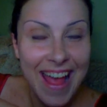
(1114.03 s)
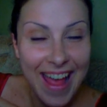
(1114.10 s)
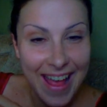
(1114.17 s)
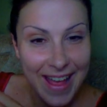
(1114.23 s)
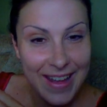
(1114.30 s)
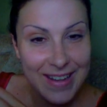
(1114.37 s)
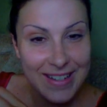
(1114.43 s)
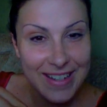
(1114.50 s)

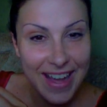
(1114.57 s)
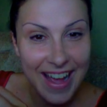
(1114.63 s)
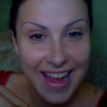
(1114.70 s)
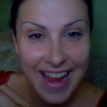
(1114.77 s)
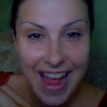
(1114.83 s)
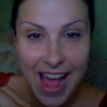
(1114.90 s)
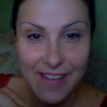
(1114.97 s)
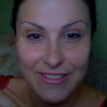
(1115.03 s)
and
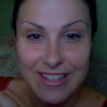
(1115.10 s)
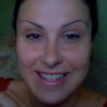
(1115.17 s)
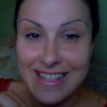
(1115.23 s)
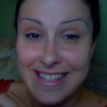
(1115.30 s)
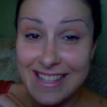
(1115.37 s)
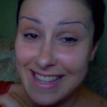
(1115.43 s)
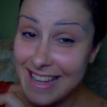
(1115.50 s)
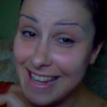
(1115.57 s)
I haven't
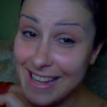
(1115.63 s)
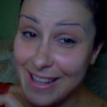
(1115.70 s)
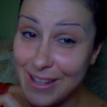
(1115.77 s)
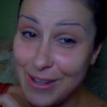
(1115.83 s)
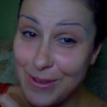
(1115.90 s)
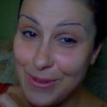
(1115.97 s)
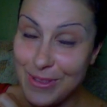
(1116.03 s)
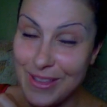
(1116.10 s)
seen
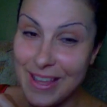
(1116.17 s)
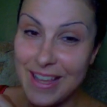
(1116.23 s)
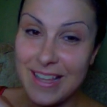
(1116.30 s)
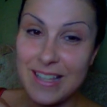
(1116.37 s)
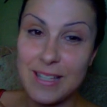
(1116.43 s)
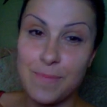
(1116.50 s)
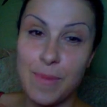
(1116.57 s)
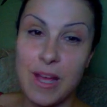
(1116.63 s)
the new
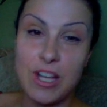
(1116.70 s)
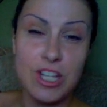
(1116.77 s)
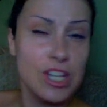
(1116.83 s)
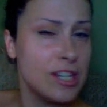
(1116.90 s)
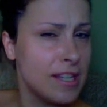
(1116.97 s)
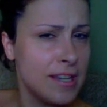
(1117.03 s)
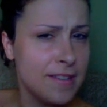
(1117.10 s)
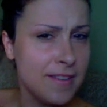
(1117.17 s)
things, but
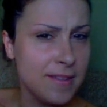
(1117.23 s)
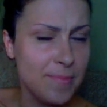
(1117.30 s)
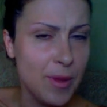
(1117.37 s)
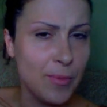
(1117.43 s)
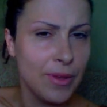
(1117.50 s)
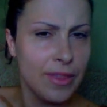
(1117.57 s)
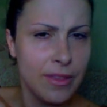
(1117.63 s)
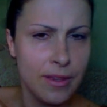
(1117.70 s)
she teases
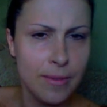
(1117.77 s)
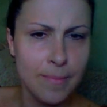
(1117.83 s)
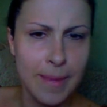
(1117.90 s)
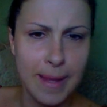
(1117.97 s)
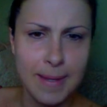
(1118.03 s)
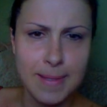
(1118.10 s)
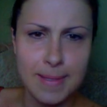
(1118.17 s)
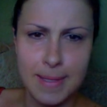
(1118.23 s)
me with them
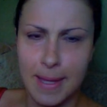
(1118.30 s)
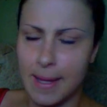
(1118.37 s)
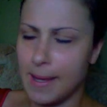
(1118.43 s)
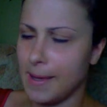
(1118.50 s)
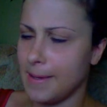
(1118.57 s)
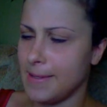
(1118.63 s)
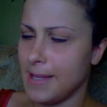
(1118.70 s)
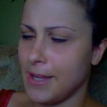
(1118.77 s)
and
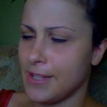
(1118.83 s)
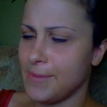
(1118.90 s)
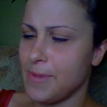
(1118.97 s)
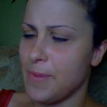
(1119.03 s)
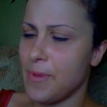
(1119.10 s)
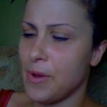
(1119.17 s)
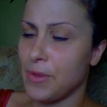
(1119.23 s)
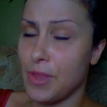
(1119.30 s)
tells
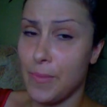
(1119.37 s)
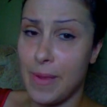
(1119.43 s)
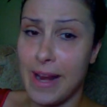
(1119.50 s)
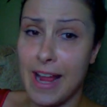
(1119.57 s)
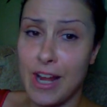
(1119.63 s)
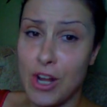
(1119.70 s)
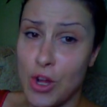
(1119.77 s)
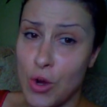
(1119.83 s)
me about them,
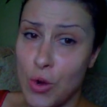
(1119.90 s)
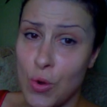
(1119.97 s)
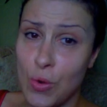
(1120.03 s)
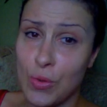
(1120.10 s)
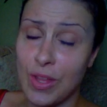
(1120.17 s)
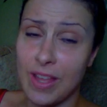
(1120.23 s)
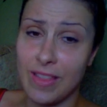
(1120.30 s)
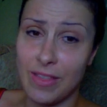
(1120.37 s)
and I
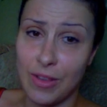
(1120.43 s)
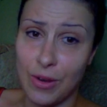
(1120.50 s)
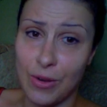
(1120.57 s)
know that